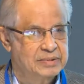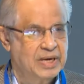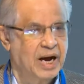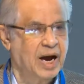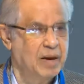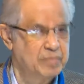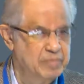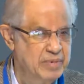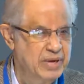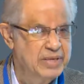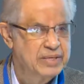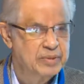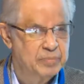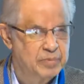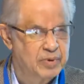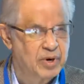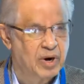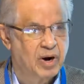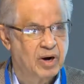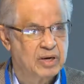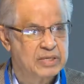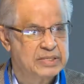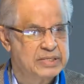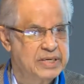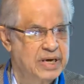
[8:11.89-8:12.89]
The army and the
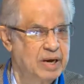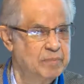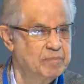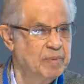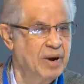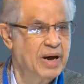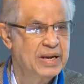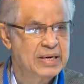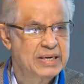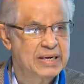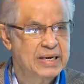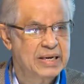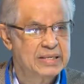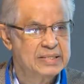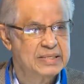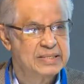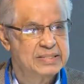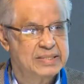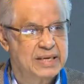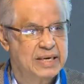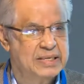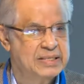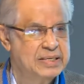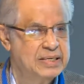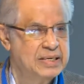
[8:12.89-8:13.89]
bureaucracy are partly at the
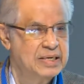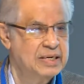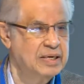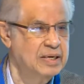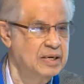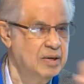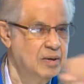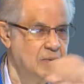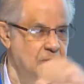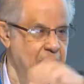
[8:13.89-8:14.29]
center,